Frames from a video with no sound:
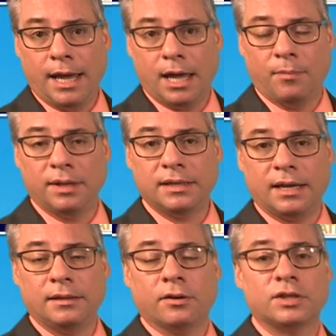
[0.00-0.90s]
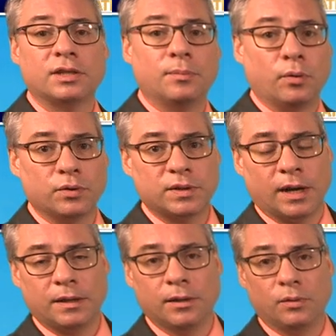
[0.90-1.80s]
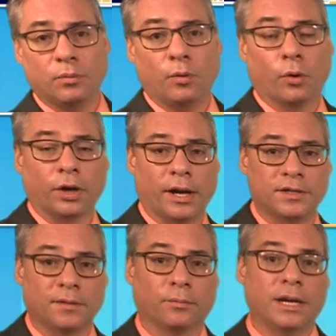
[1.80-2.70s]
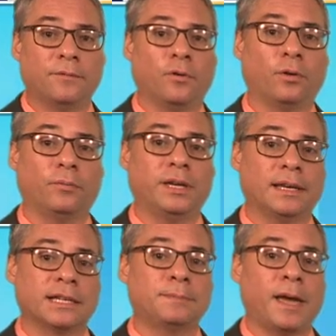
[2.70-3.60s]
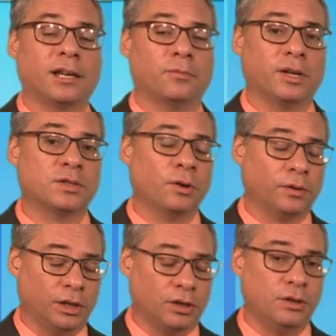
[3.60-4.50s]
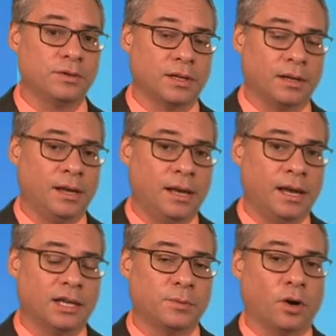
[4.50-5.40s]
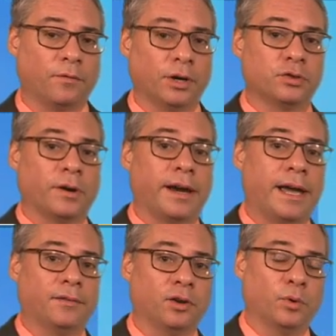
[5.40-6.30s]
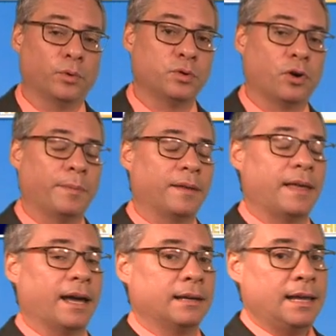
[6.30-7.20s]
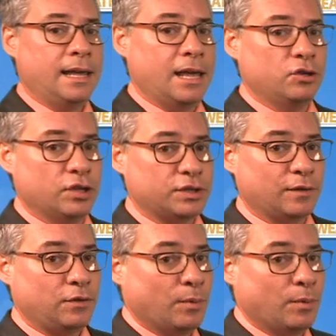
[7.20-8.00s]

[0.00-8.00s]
And Monday, there it's the most, I think, organized of the rainfall that we can expect, and we certainly can use it as we are very dry out there, but we'll talk about that in just a few